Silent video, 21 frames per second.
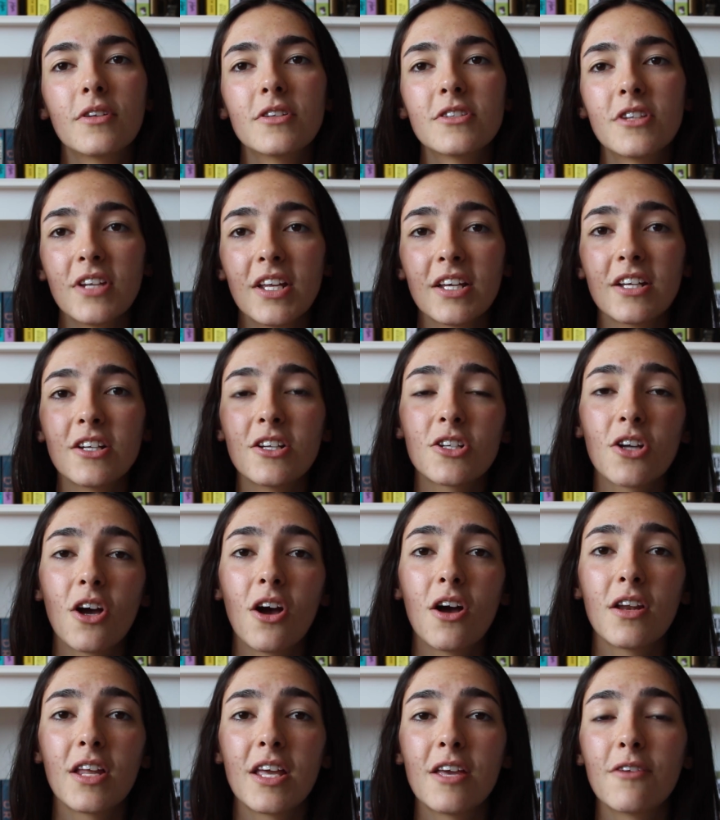so Nick and
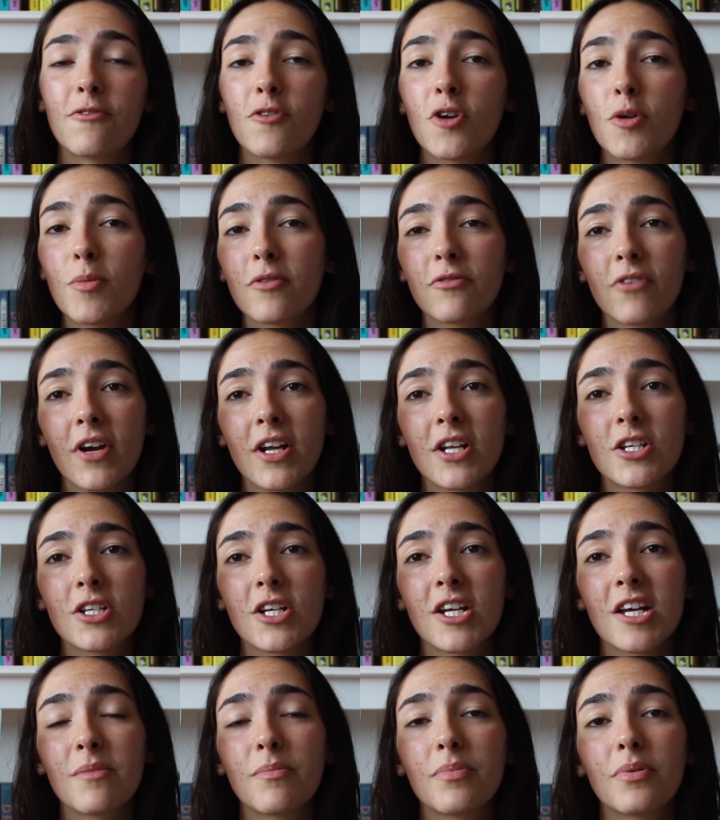Charlie form a
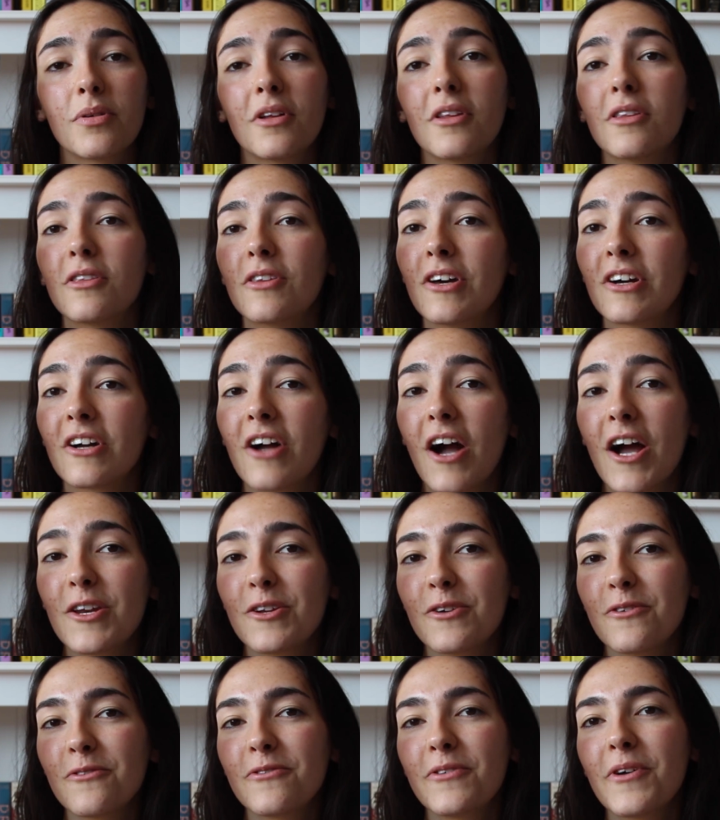friendship that
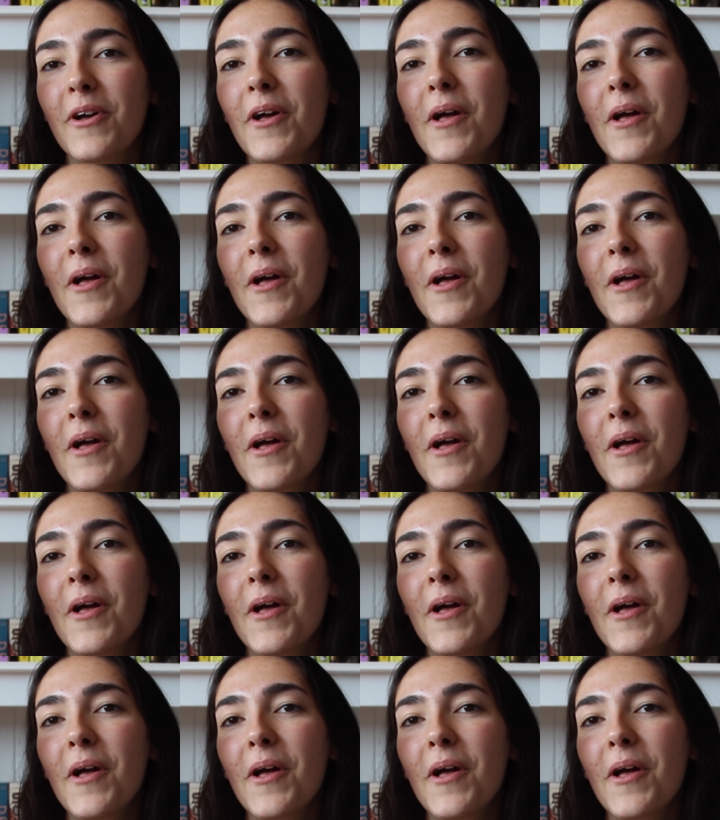kind of